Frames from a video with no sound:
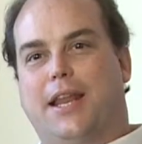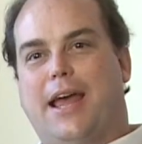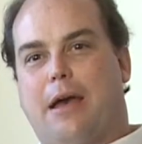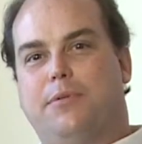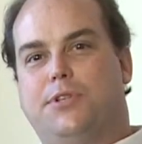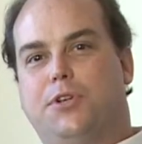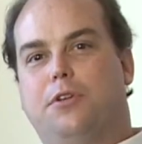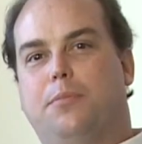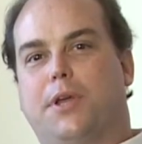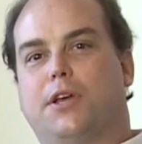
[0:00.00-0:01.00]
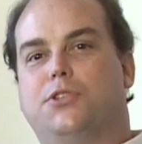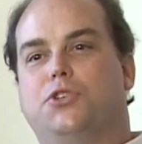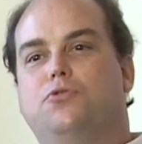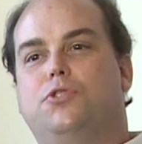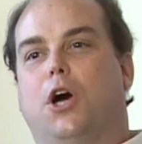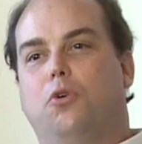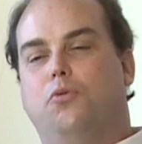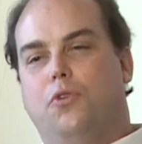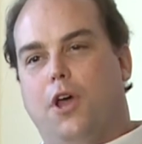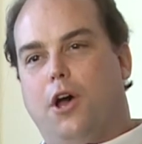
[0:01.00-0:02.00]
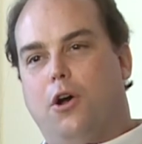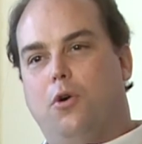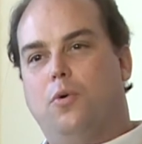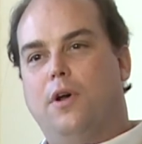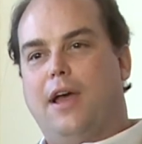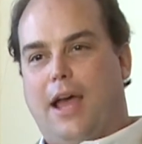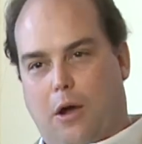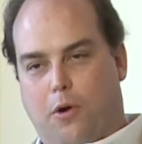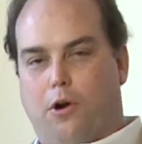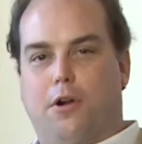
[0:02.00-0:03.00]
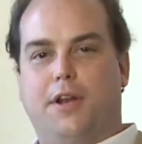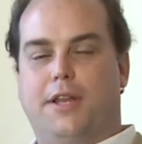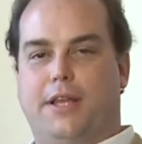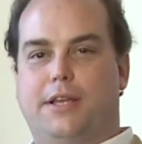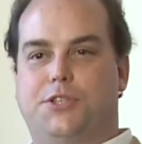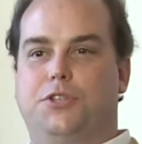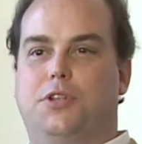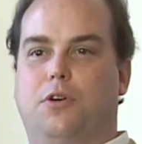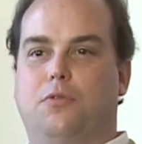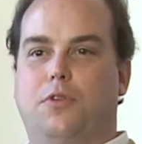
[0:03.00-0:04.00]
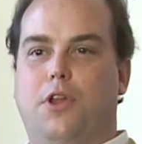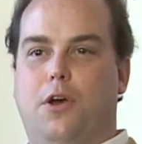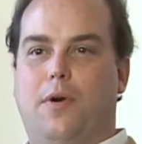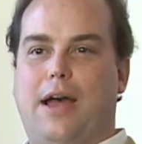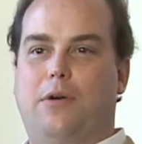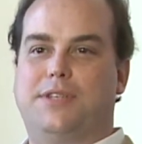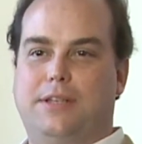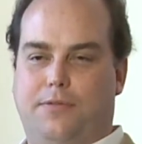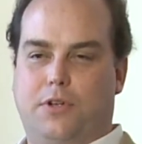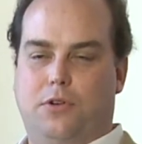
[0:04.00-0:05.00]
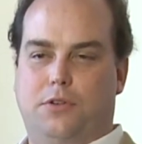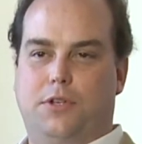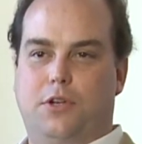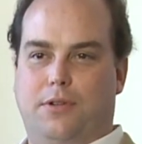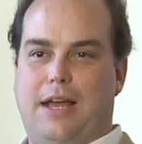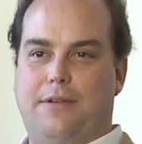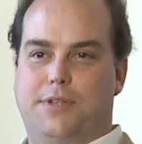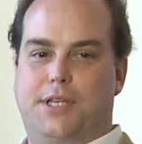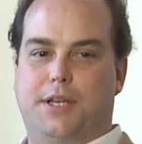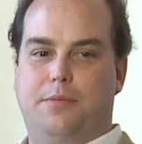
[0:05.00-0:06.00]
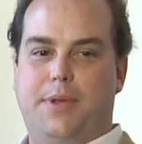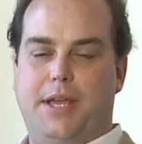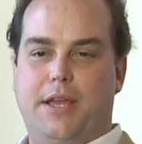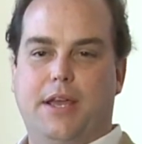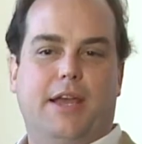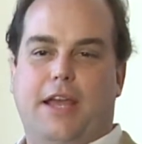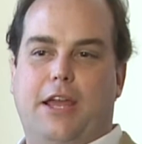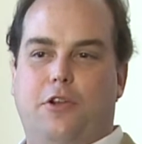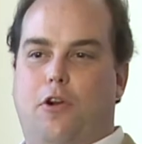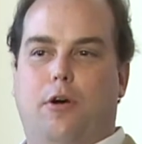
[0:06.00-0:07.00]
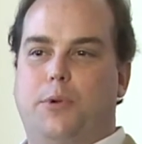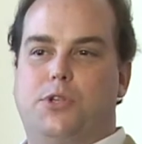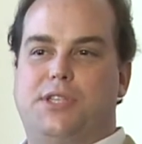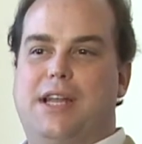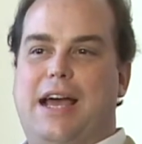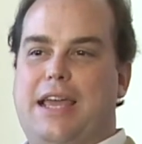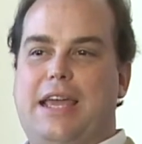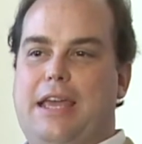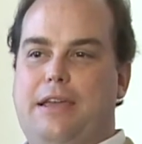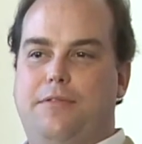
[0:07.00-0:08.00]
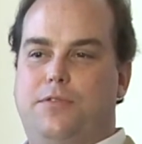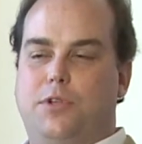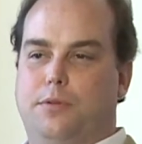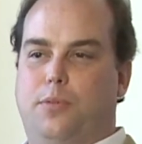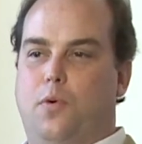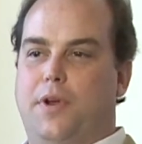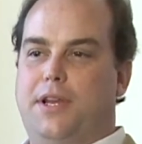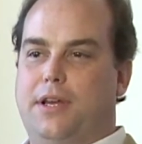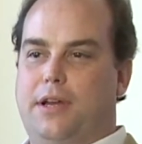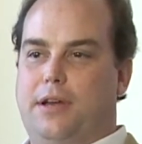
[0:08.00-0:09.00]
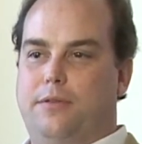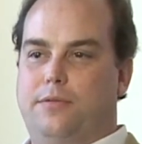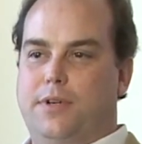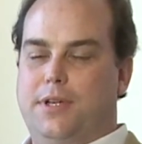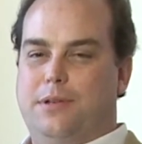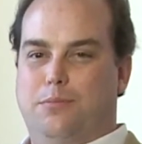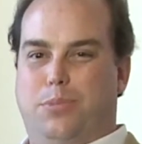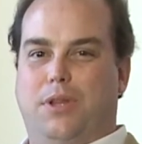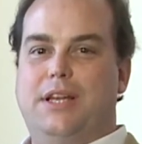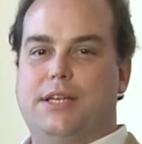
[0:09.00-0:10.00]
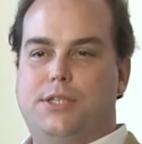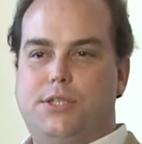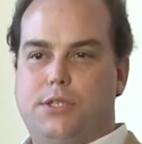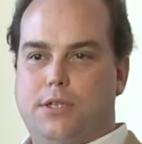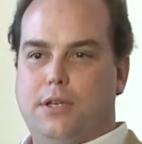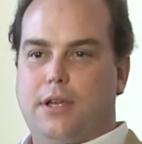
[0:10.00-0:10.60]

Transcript: can happen to you because you don't know how hard it is. You don't know how difficult your life is going to be. And you're almost naive to the point of bliss.